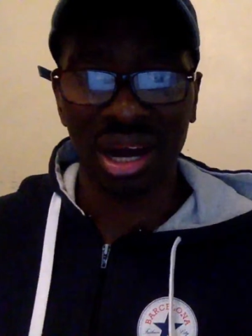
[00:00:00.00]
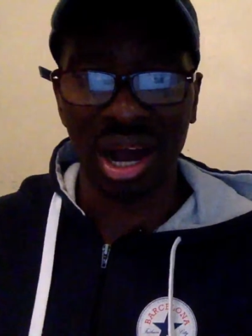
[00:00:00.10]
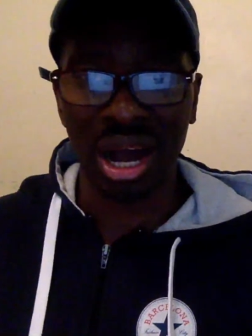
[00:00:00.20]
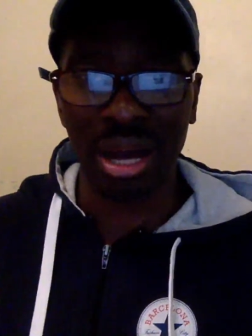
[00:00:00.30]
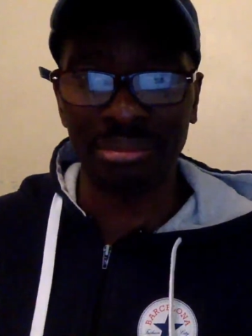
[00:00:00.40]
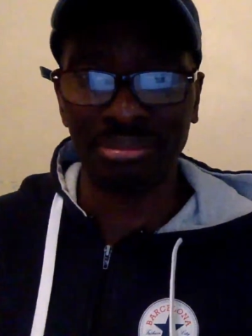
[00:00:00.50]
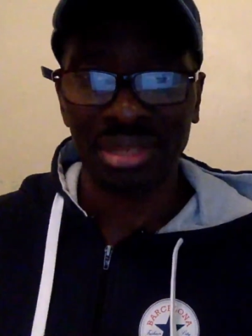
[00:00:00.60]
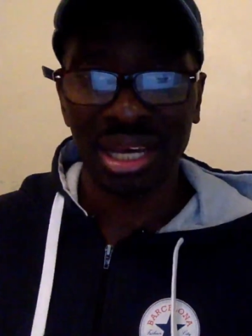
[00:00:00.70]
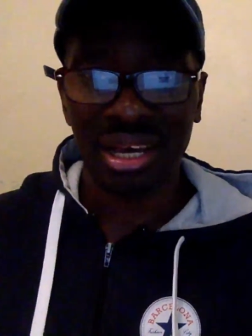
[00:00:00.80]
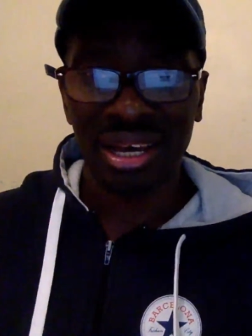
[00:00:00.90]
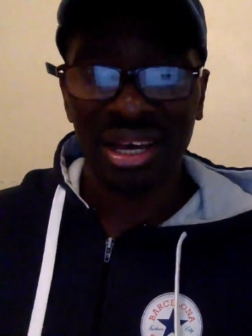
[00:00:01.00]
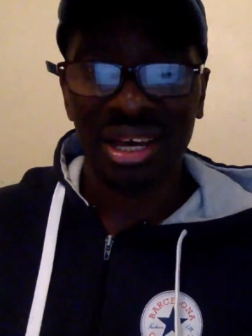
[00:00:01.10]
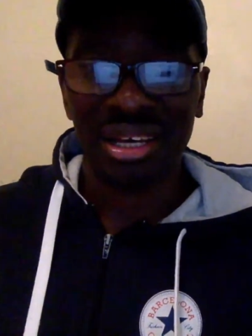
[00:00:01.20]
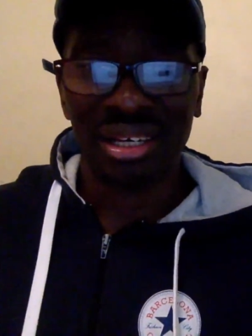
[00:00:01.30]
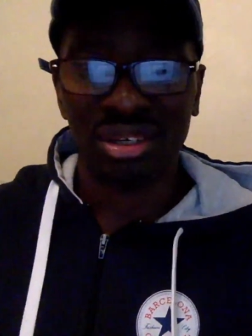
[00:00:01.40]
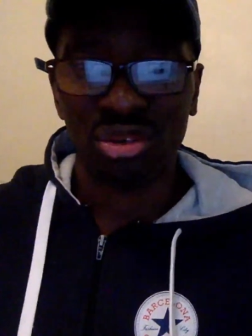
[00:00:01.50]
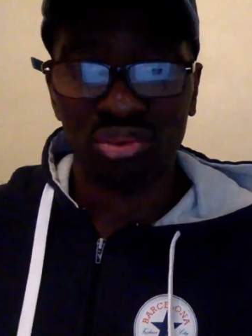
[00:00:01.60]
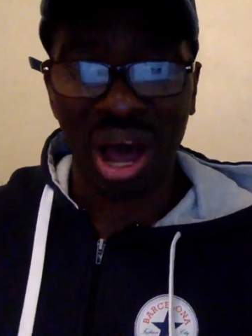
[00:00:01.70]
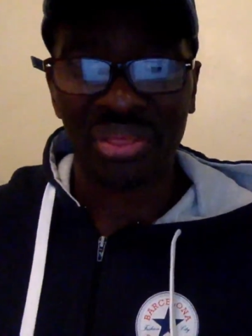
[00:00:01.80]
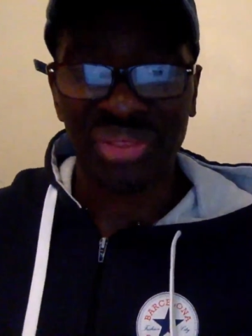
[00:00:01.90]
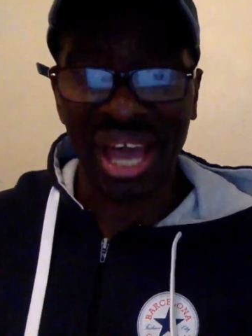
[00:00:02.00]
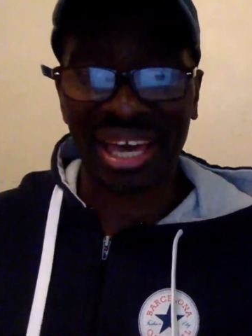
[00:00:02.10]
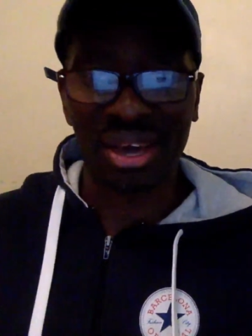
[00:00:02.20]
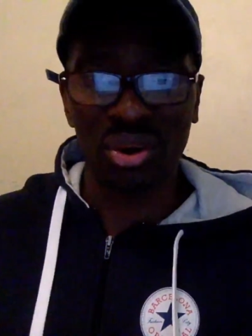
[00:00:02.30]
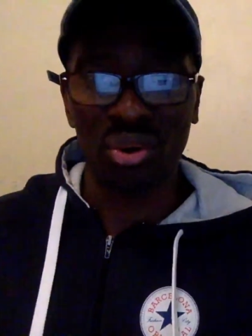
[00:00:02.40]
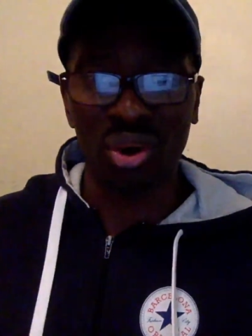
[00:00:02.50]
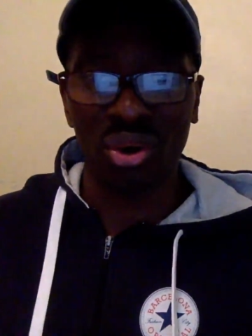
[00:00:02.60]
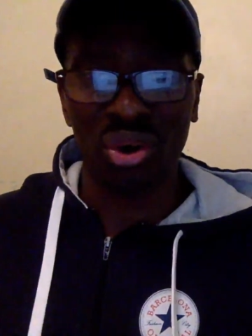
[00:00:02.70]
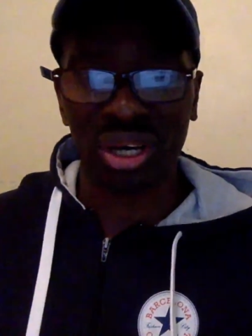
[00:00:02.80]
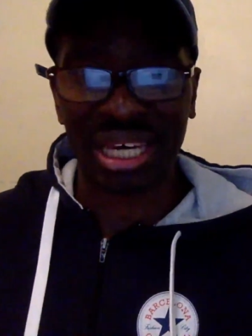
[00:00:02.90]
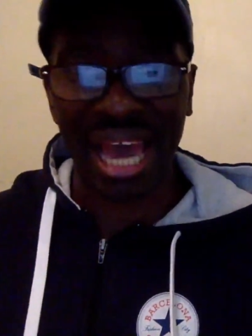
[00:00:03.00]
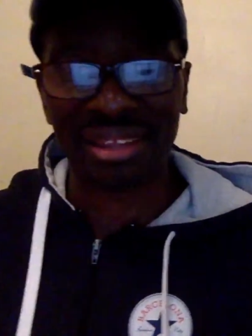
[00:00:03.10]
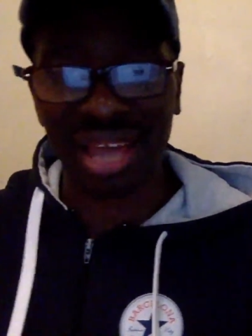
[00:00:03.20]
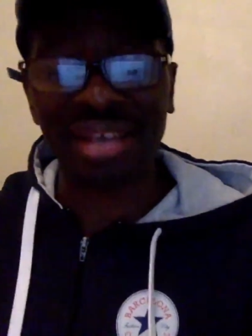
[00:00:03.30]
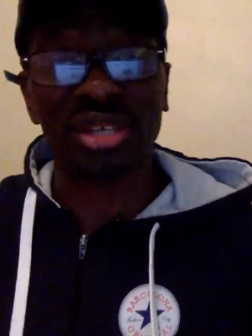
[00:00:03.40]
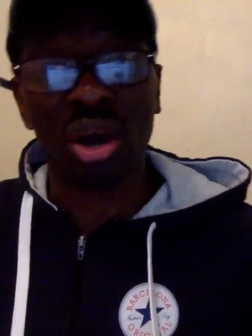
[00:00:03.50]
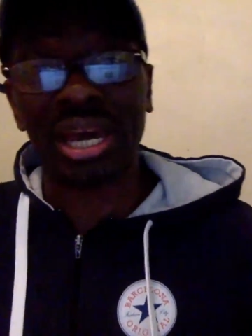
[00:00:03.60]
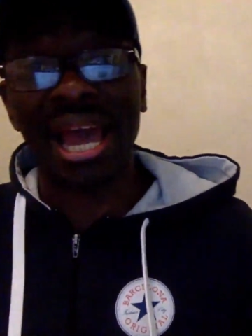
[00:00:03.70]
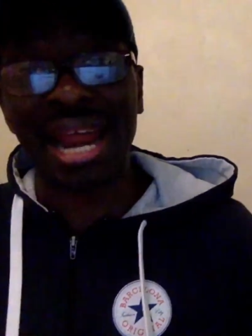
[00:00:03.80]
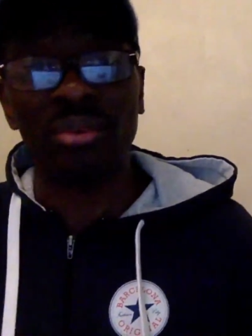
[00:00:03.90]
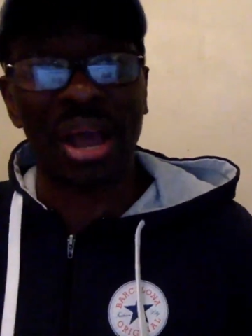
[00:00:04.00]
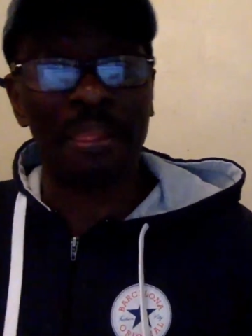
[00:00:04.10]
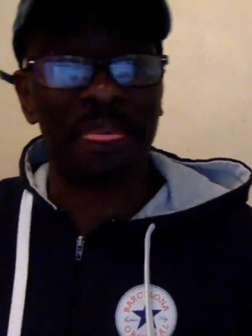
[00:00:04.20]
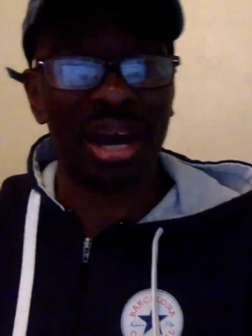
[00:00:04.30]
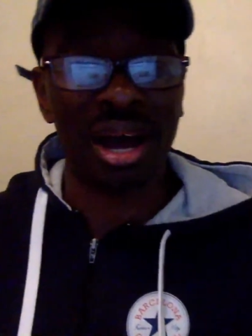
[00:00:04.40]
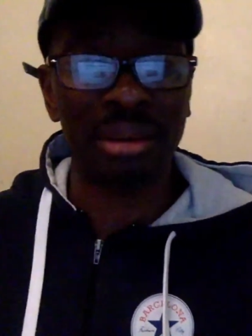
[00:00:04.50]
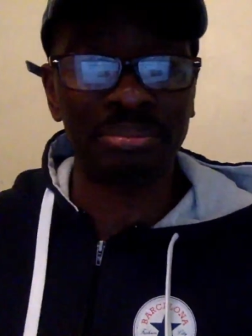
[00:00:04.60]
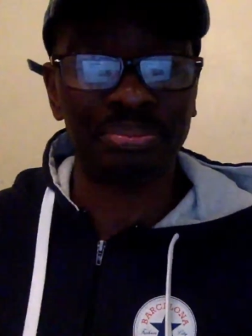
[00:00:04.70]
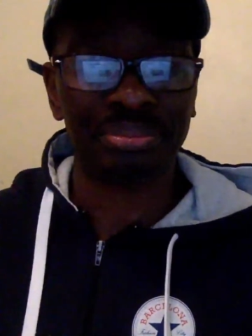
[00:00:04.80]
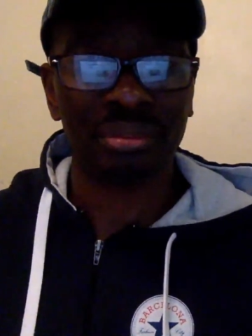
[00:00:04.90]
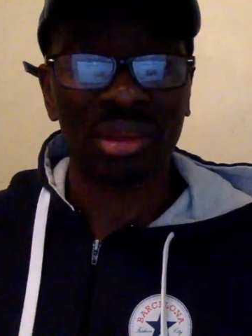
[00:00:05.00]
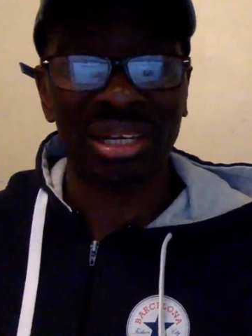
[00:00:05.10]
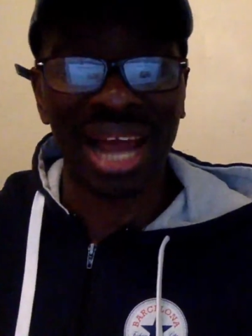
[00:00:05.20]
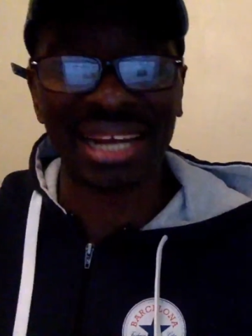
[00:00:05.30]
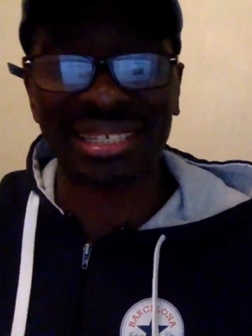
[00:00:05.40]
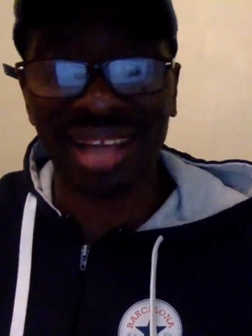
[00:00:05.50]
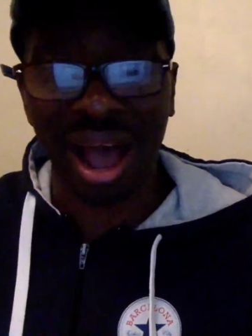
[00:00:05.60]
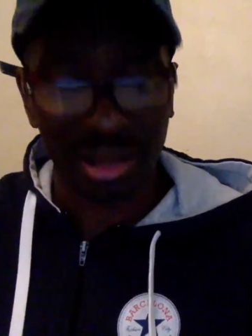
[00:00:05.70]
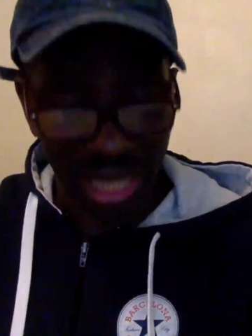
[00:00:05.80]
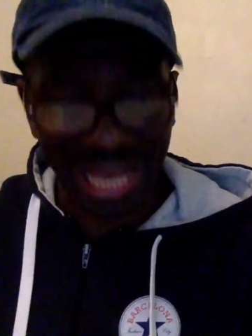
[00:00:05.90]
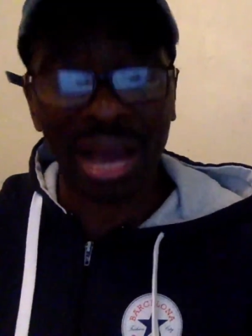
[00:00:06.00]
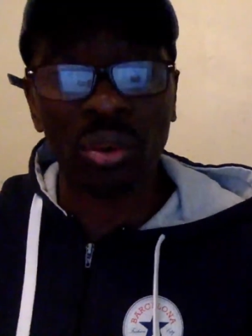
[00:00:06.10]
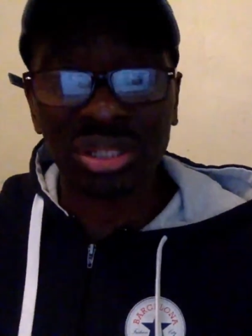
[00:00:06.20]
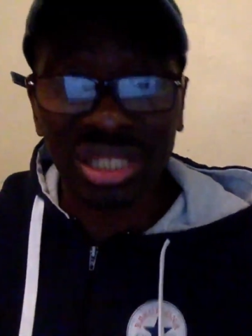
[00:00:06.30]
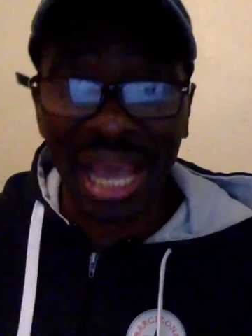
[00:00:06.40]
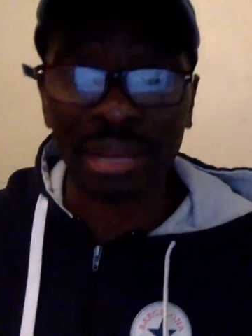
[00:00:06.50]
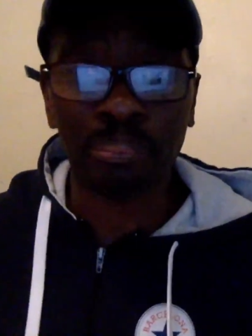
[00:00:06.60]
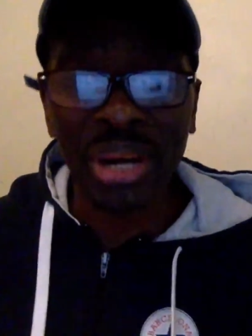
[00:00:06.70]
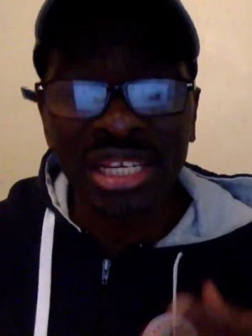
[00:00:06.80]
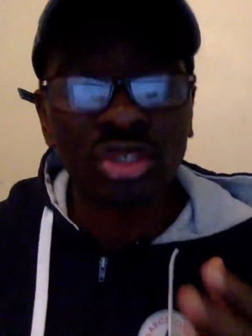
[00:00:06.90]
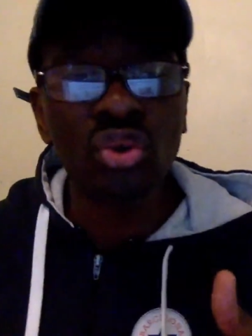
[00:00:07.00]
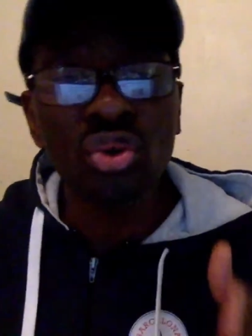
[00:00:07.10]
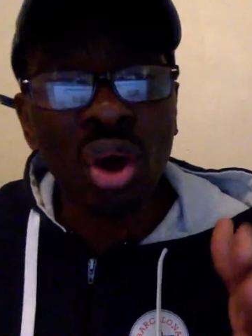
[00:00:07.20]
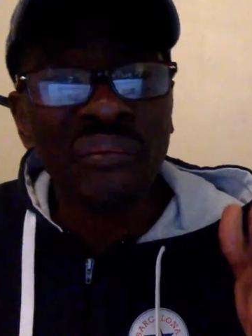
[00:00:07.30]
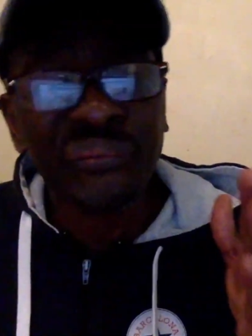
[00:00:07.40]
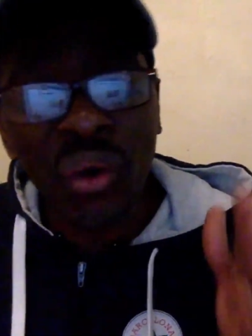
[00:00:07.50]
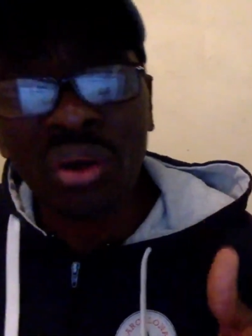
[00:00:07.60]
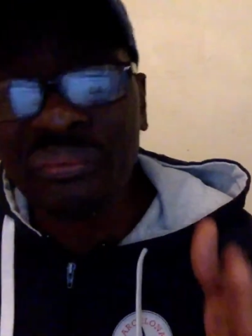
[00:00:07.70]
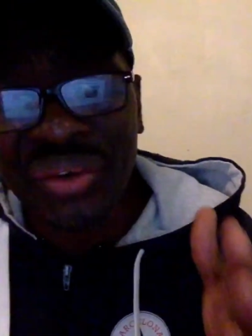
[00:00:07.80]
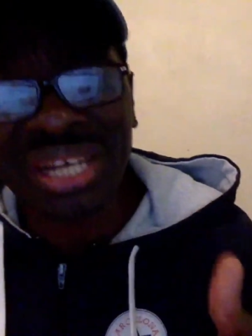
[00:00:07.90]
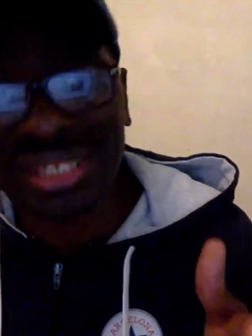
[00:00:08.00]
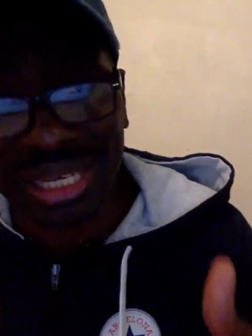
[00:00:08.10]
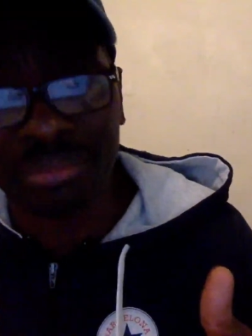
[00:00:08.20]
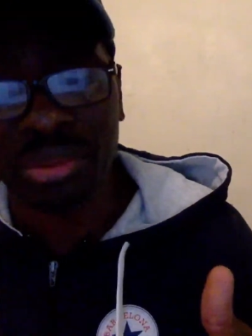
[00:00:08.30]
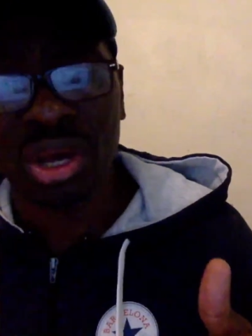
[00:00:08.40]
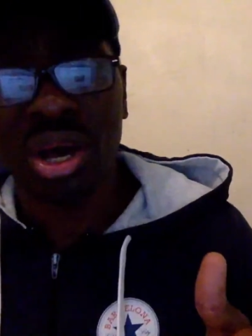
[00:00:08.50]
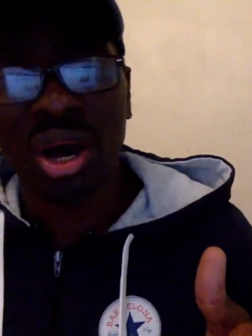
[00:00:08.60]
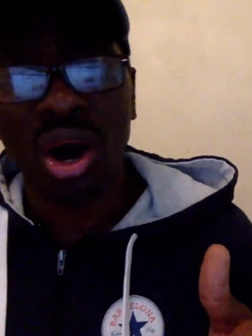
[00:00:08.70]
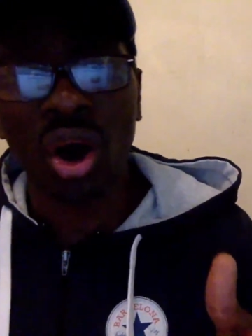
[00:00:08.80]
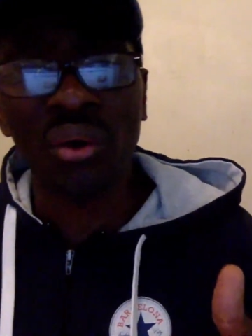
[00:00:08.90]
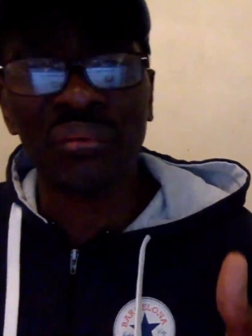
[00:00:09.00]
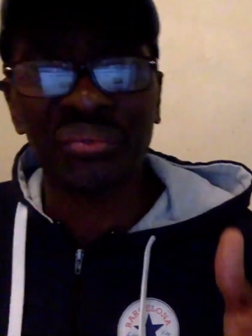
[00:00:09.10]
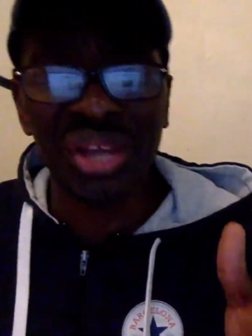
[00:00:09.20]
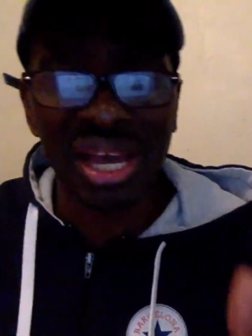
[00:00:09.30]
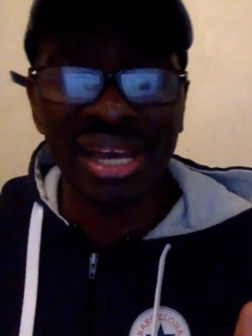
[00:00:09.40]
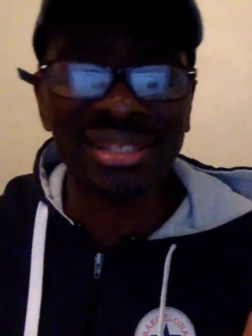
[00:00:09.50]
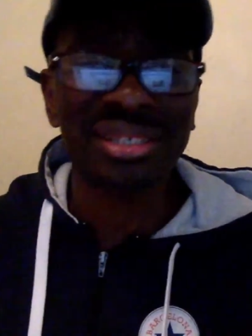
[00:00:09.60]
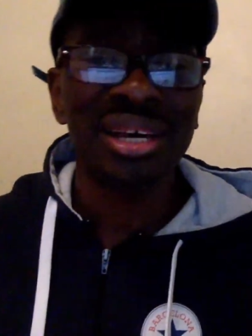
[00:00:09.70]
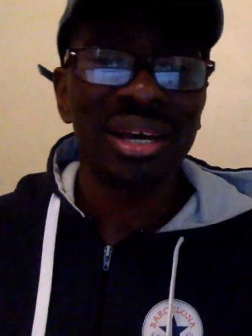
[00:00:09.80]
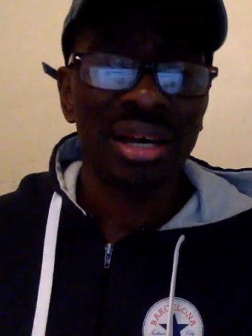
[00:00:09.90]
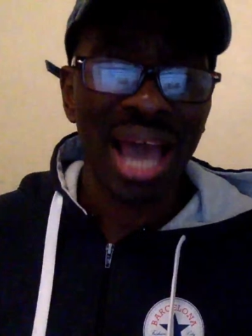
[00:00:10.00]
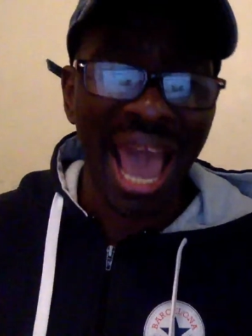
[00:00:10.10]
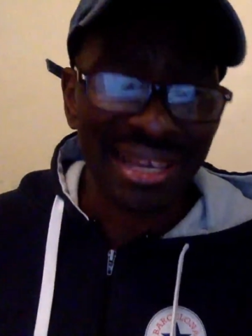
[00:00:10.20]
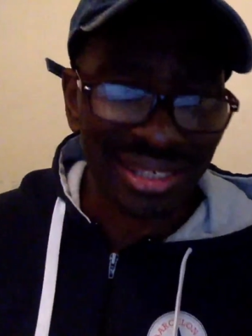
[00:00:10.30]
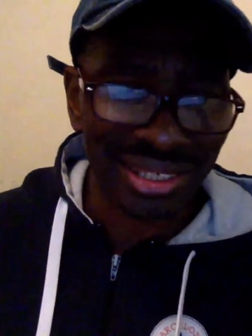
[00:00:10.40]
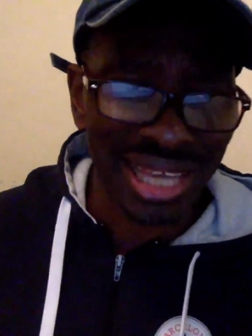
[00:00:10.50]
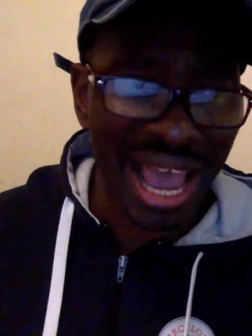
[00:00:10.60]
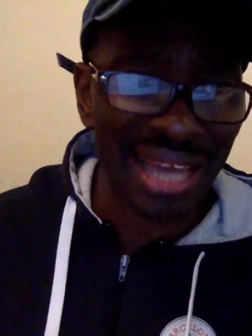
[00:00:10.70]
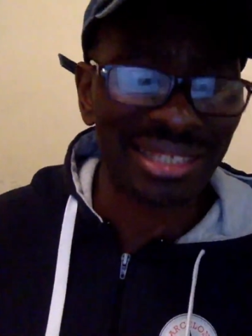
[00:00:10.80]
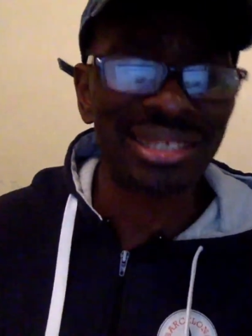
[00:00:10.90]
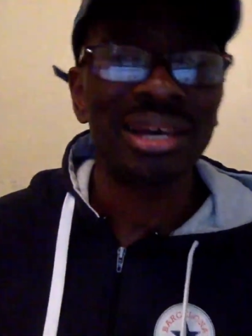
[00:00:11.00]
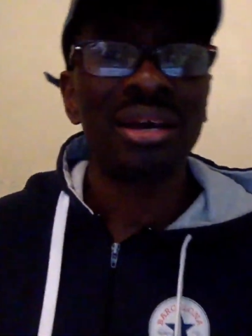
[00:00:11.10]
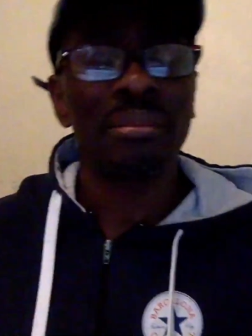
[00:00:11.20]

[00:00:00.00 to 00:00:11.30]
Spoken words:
Well, thank you. Okay, thanks. Okay, anyway, that is that. Like I was saying, please do not fall victim of these estate